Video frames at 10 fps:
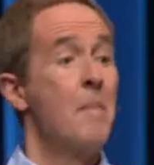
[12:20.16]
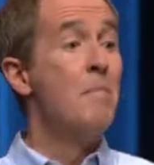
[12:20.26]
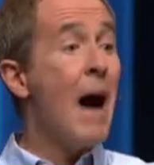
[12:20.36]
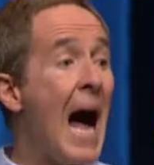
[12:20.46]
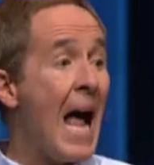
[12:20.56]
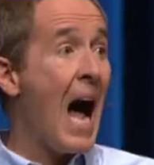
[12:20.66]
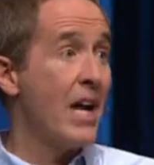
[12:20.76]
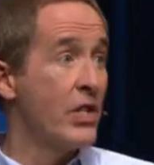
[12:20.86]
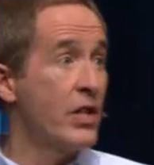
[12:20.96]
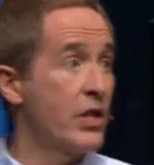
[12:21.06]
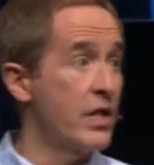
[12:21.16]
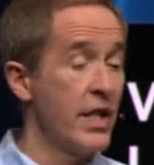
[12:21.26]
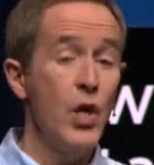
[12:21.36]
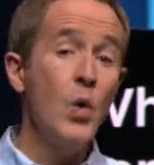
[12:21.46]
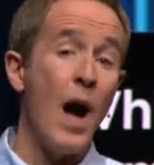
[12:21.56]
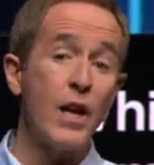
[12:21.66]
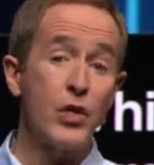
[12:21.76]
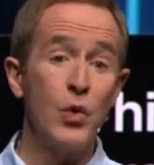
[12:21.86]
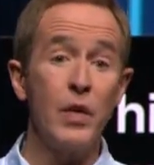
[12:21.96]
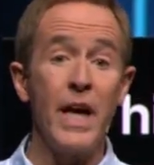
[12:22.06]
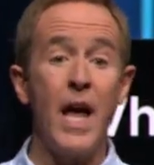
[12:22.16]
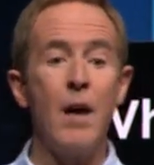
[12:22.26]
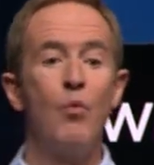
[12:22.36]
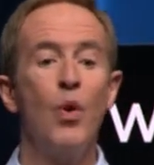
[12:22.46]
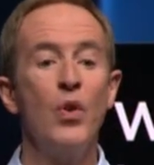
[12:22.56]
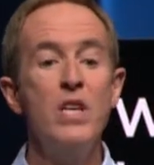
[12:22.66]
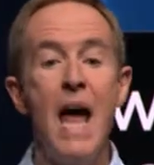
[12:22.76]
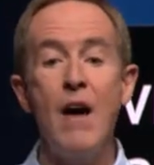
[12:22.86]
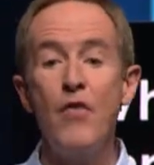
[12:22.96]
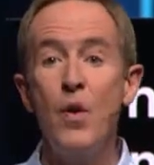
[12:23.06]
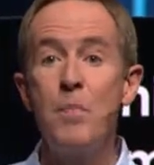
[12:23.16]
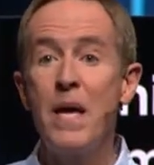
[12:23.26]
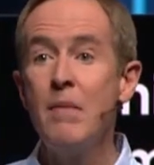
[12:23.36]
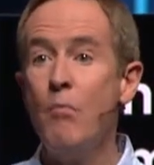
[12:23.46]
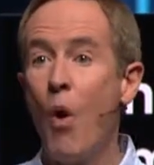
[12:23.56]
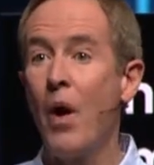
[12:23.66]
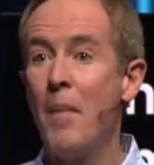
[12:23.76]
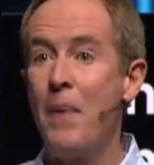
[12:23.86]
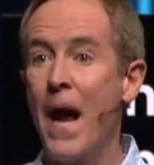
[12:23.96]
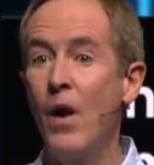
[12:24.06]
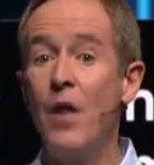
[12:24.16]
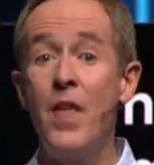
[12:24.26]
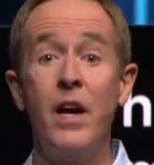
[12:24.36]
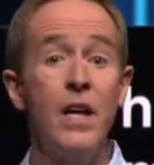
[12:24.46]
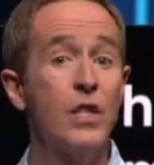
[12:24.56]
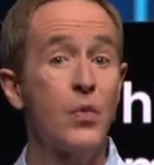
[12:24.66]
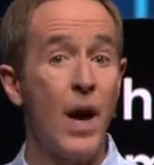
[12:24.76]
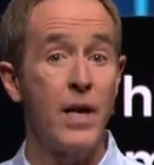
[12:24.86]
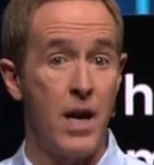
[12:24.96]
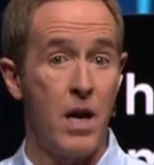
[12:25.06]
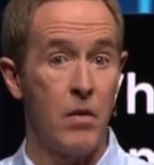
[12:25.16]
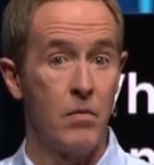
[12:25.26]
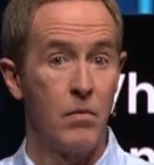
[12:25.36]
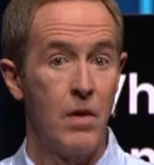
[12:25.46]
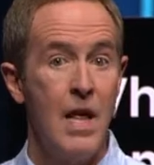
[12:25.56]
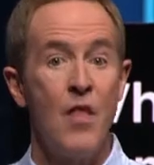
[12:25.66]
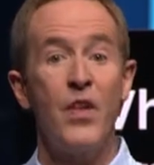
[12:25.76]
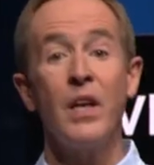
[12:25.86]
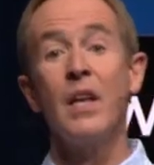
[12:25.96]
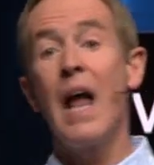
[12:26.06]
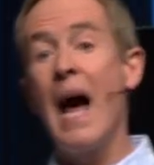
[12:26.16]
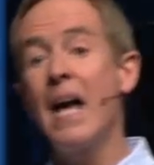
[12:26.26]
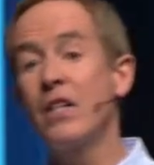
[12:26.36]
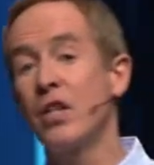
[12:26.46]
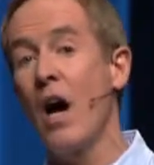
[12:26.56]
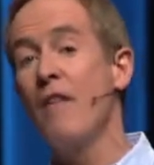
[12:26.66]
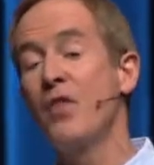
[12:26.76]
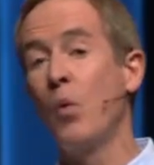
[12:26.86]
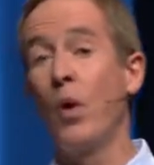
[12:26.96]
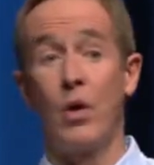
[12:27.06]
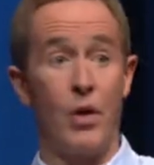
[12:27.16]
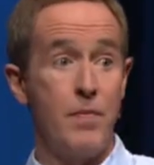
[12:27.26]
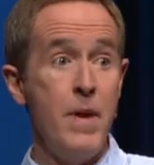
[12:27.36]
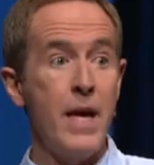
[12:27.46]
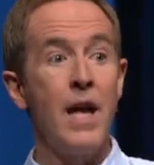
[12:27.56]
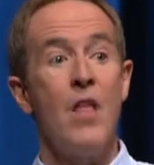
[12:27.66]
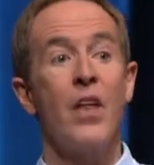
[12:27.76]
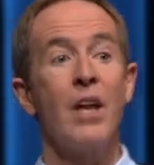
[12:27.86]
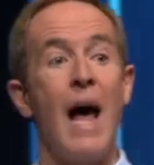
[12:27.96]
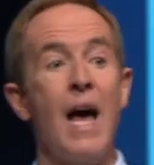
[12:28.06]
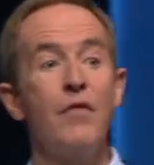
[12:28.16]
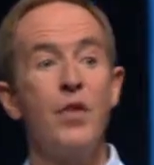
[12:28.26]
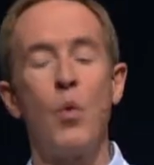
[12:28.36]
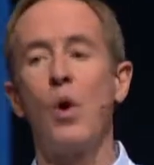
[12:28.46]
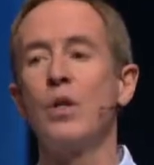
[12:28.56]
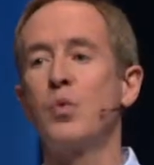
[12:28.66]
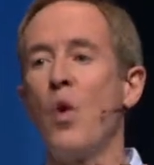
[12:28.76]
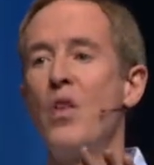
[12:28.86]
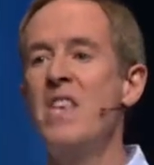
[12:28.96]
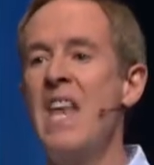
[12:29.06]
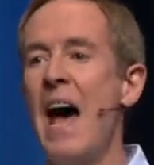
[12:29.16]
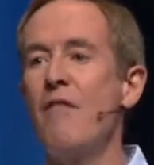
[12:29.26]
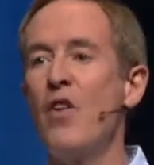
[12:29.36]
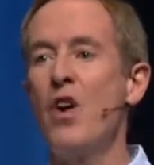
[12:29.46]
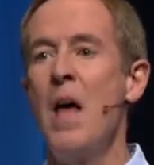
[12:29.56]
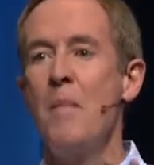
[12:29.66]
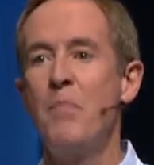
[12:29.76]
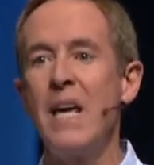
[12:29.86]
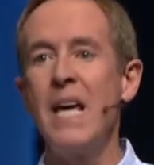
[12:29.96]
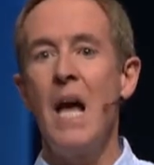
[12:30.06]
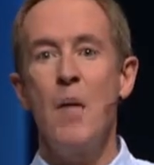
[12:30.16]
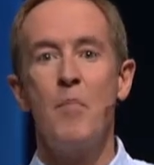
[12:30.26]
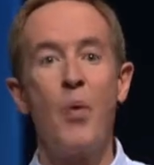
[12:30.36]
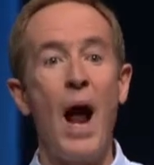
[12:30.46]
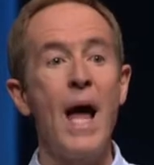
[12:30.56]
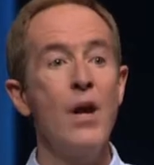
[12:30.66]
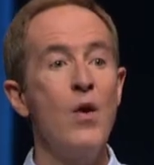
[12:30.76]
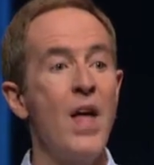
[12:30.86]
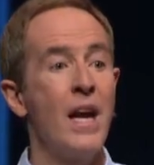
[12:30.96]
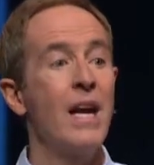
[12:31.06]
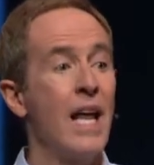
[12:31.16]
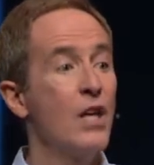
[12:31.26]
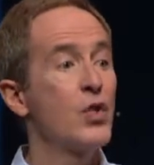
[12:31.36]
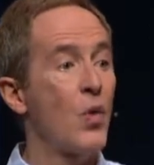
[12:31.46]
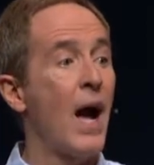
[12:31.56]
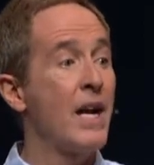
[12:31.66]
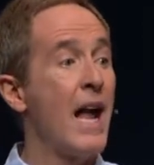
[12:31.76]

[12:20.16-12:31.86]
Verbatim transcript: my identity, who I truly am, will never be more apparent than it is right now. The light of the world, me, the light of the world will never be brighter than it is right